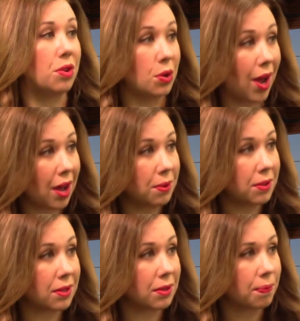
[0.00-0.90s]
new
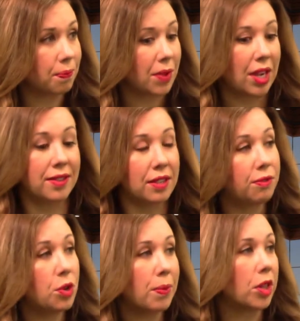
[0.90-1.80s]
house, it's a
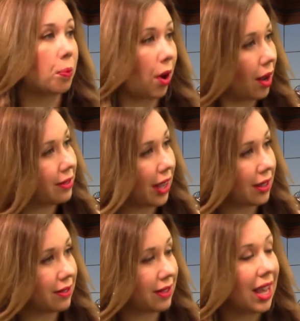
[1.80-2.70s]
few month
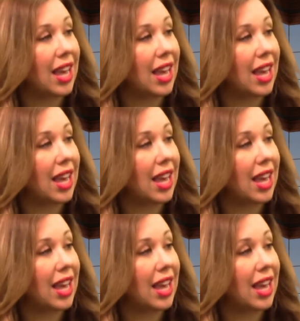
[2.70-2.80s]
process.